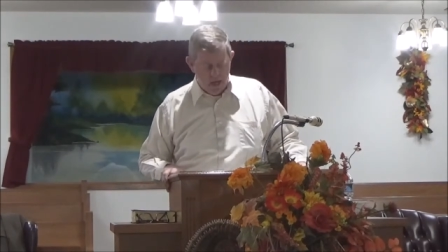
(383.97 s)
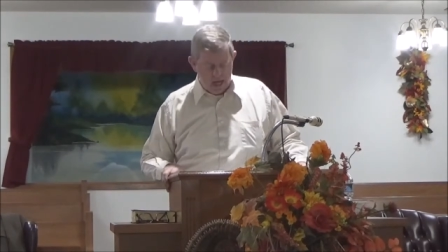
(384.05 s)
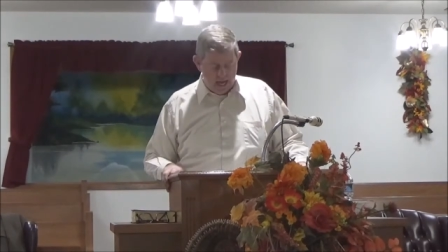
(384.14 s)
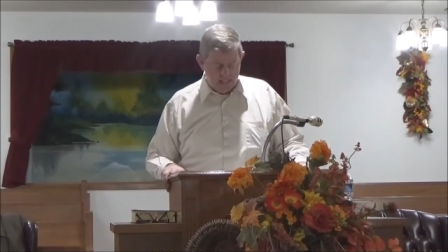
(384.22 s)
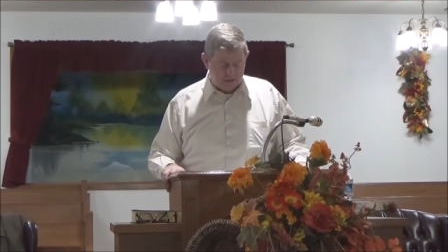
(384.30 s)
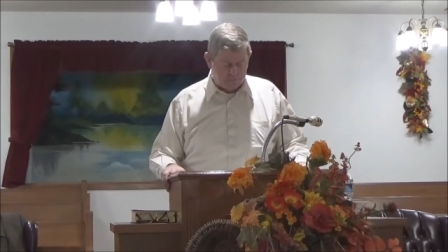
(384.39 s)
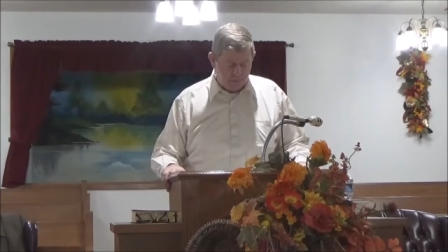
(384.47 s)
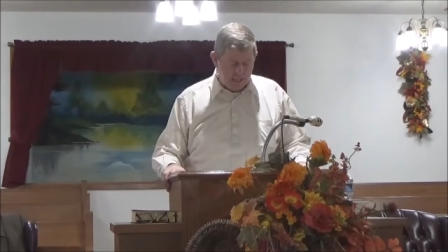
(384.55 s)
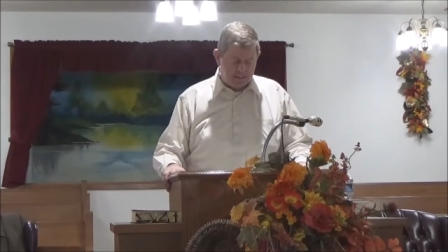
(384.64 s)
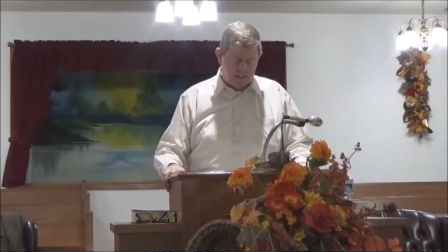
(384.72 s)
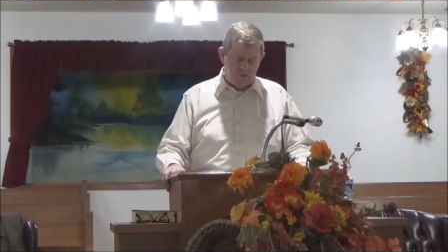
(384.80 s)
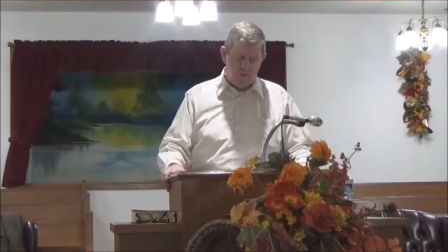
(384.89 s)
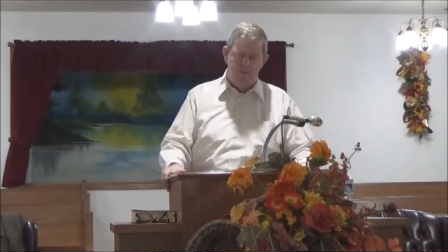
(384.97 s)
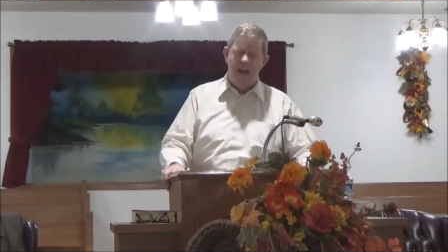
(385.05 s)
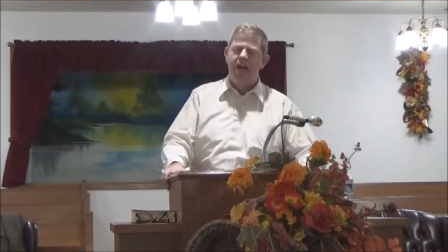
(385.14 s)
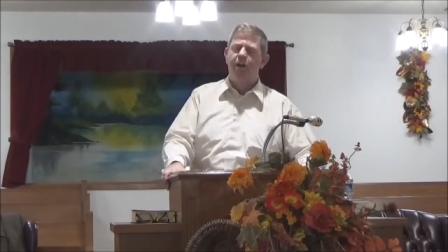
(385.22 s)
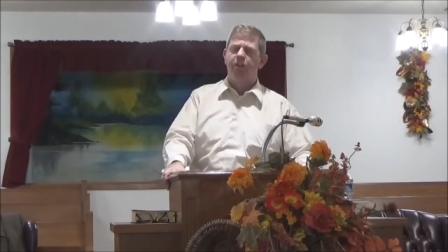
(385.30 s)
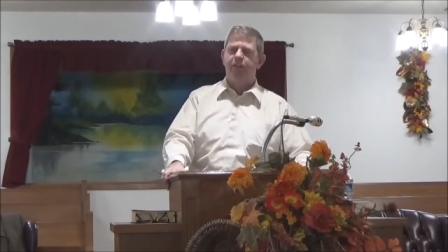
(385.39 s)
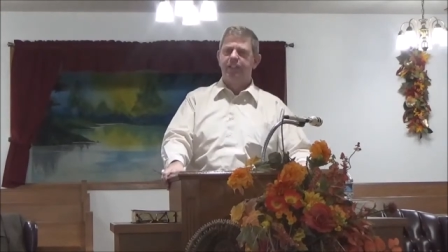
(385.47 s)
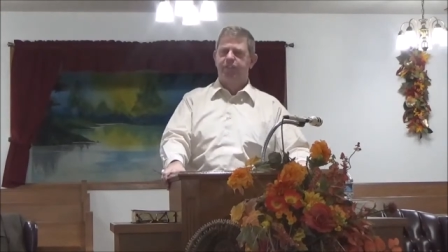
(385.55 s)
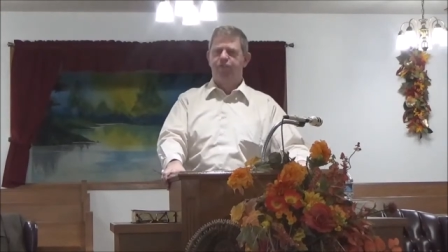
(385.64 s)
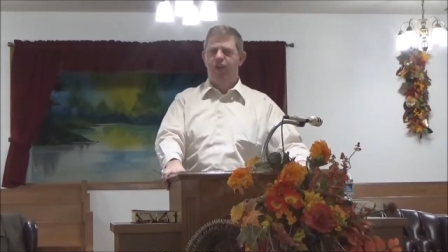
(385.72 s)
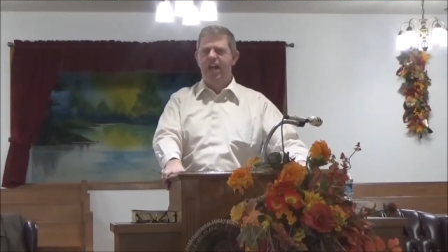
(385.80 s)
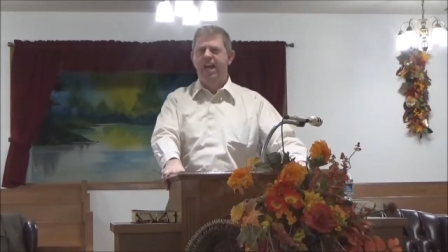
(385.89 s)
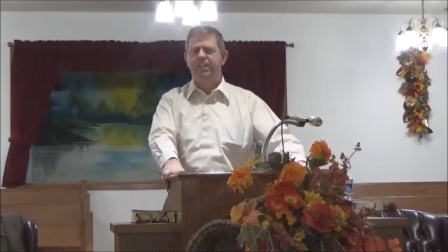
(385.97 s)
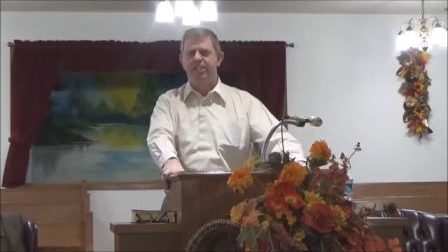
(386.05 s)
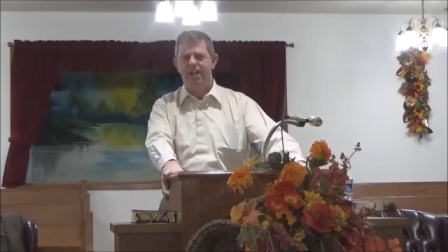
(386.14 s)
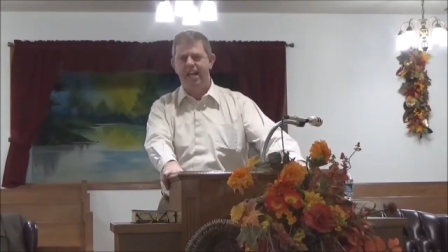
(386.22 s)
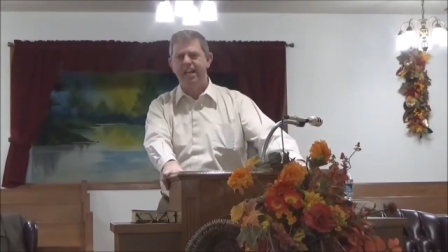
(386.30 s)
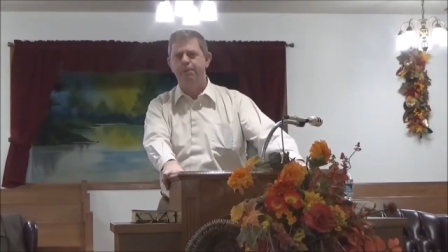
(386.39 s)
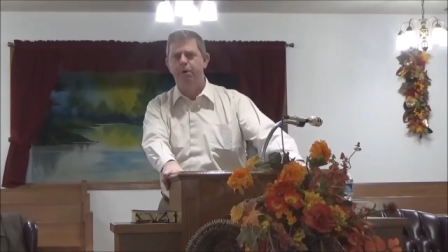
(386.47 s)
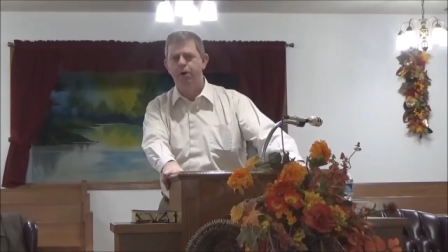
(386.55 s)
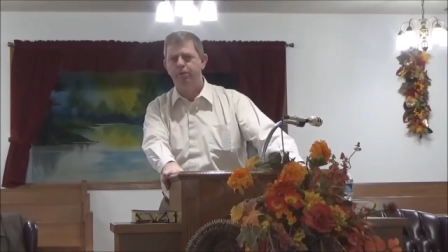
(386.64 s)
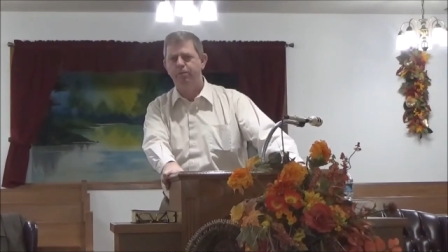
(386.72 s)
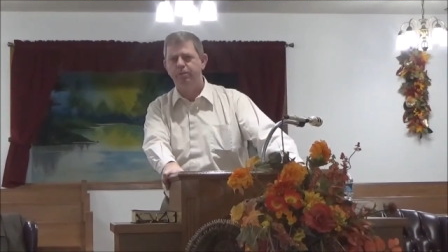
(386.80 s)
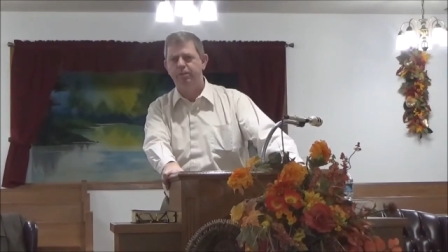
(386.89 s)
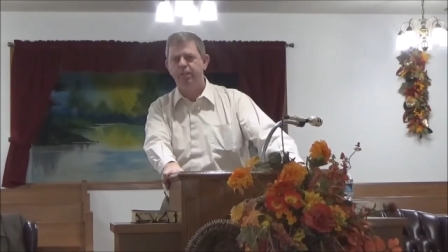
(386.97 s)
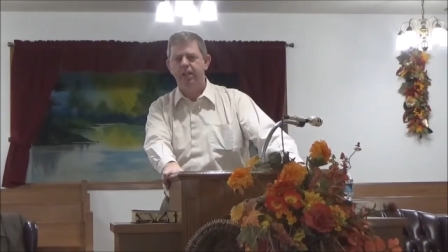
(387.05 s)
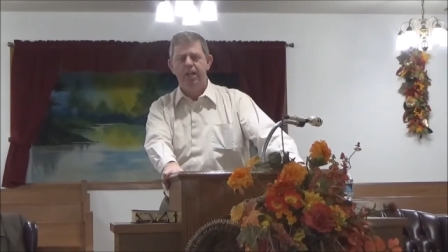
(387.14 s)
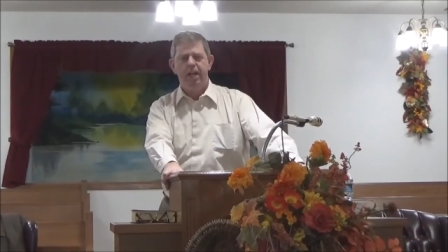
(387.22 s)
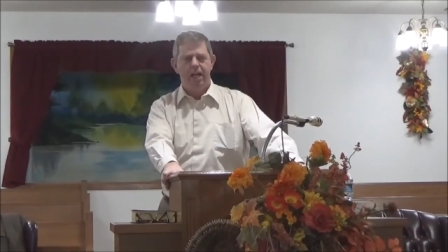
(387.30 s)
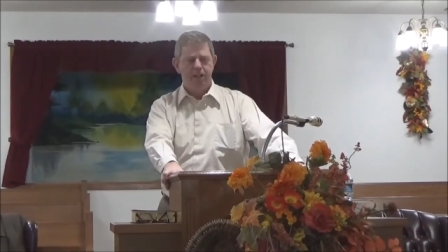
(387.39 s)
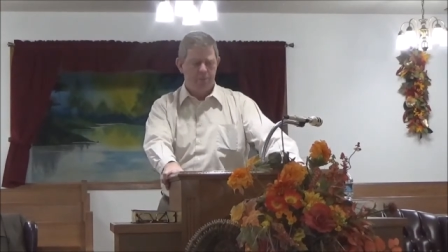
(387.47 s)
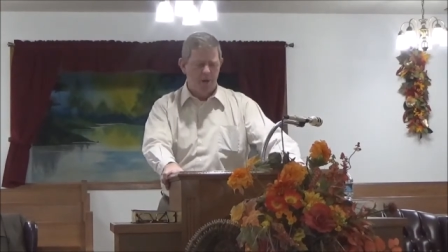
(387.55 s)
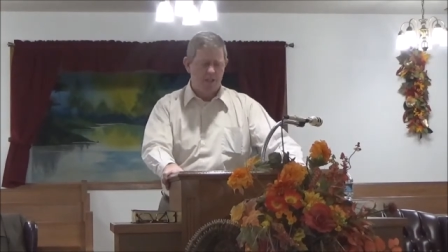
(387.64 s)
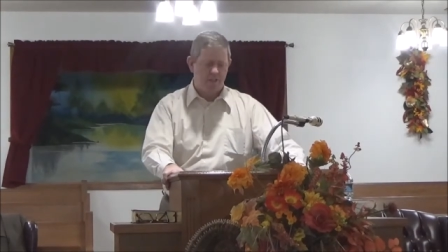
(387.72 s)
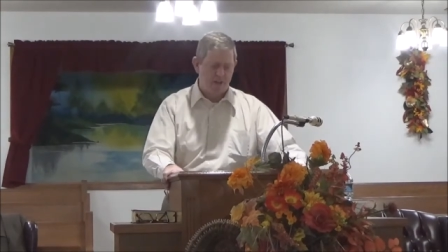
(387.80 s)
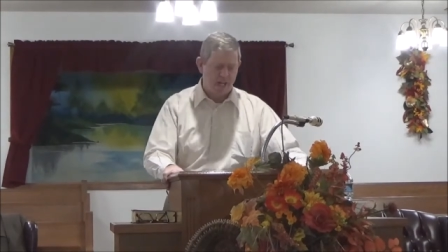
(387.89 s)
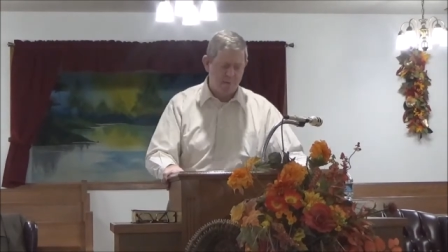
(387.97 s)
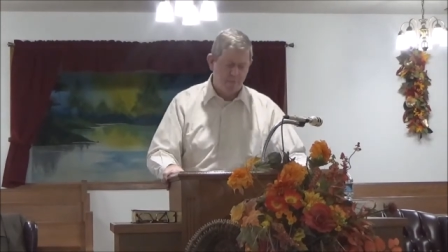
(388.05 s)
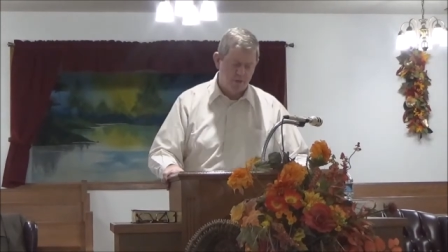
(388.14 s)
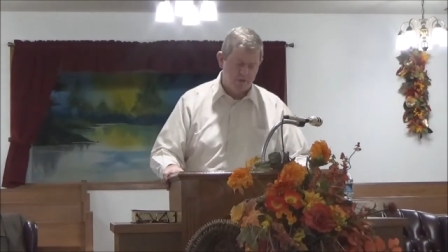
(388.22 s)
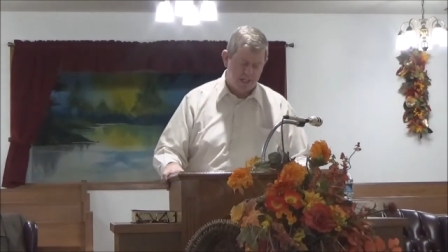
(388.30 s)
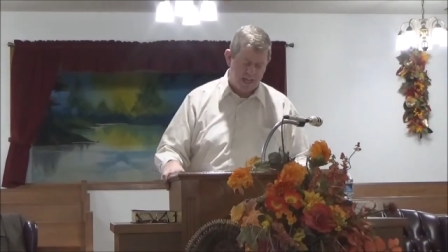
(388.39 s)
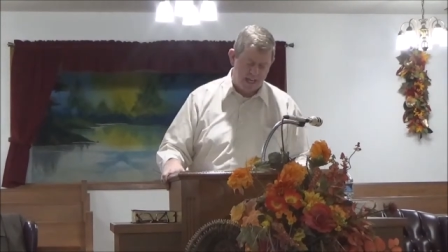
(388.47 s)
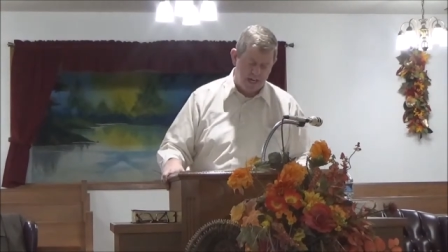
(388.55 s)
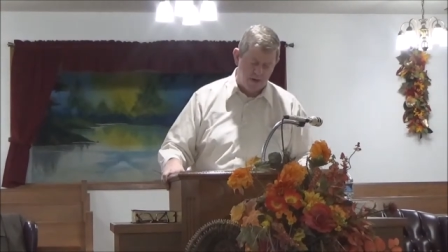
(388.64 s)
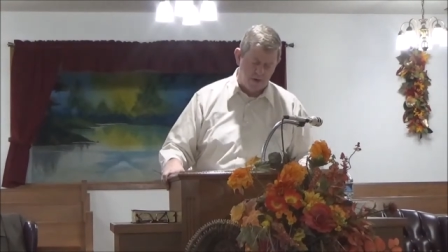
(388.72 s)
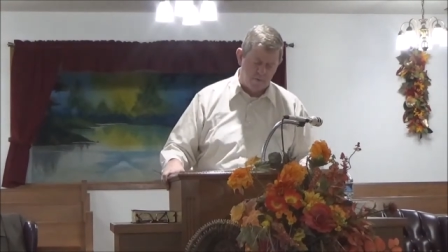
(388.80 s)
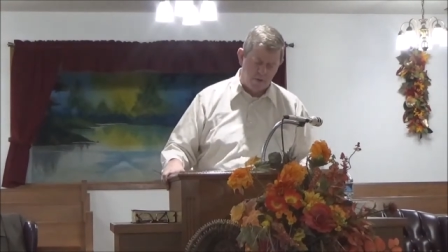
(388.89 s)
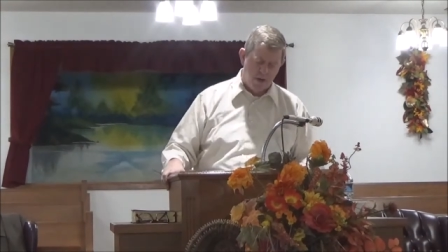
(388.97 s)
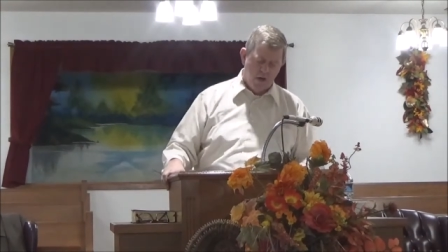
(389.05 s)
It speaks of the veil of his flesh in Hebrews, in the book of Hebrews. And here